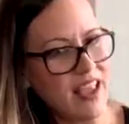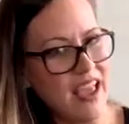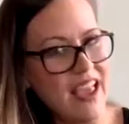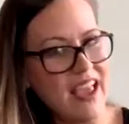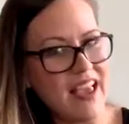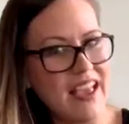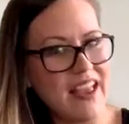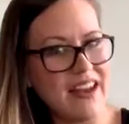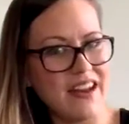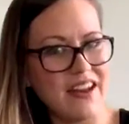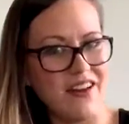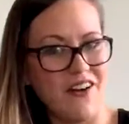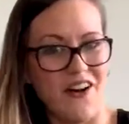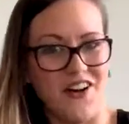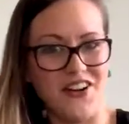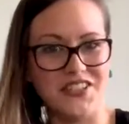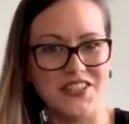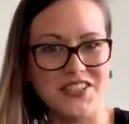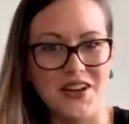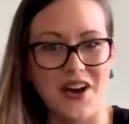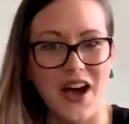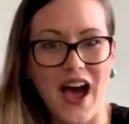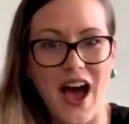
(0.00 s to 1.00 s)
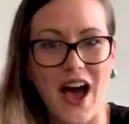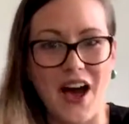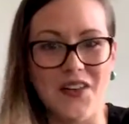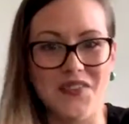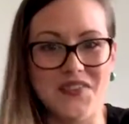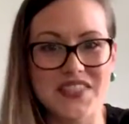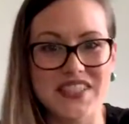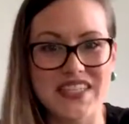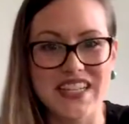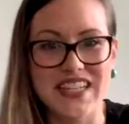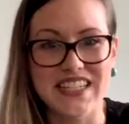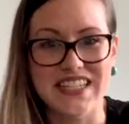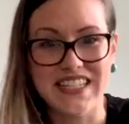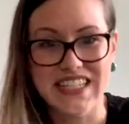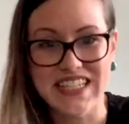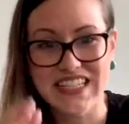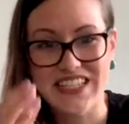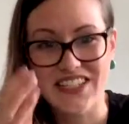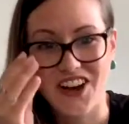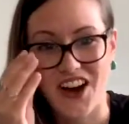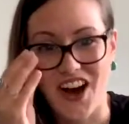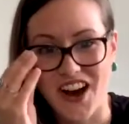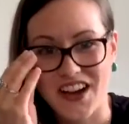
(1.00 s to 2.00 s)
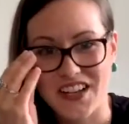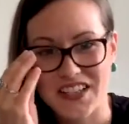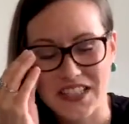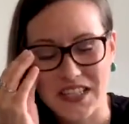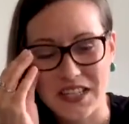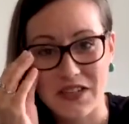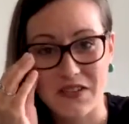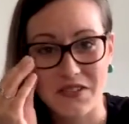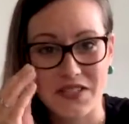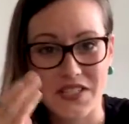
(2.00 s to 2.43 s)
Again, it also helps detox you.